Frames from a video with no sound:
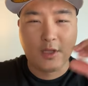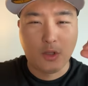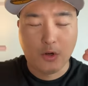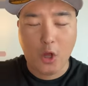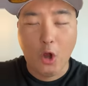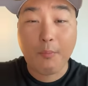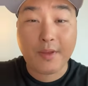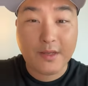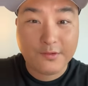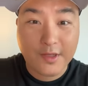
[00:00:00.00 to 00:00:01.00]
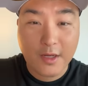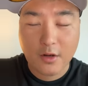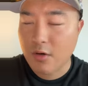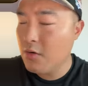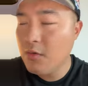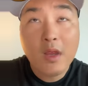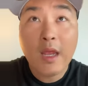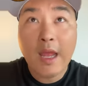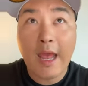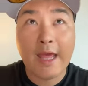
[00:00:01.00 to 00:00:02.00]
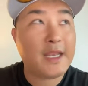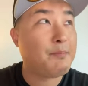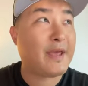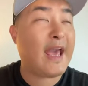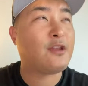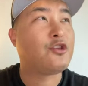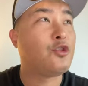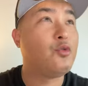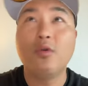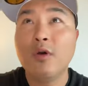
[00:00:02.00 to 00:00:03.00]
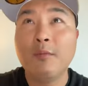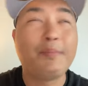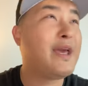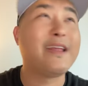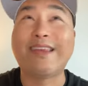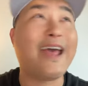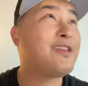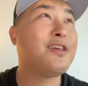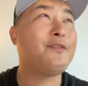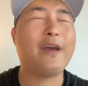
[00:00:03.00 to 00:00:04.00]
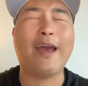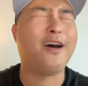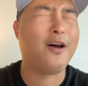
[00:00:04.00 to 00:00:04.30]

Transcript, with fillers: the Lord opened his ear and he began to be attentive.